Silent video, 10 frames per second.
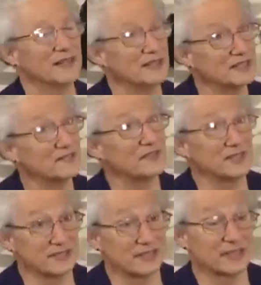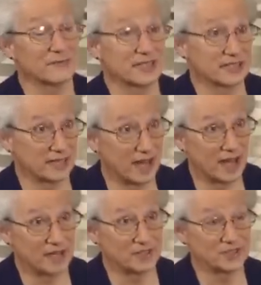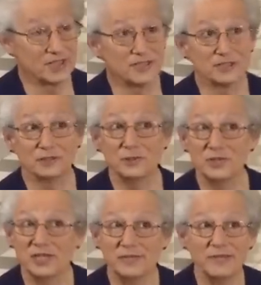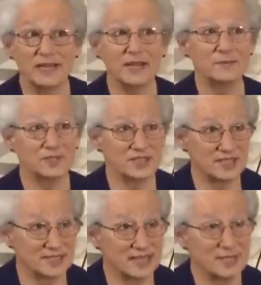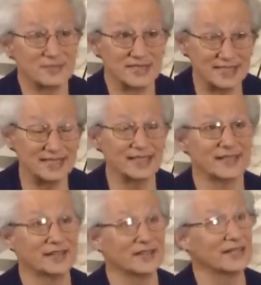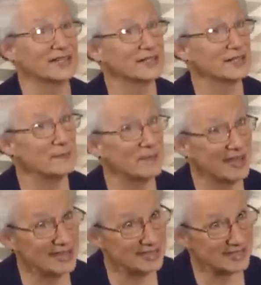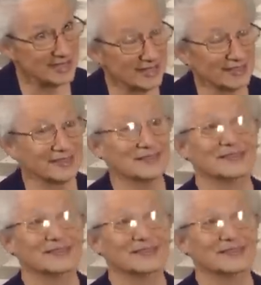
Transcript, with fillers: This feels like a massage. It's loosening me up just as I'm sitting here. It's amazing.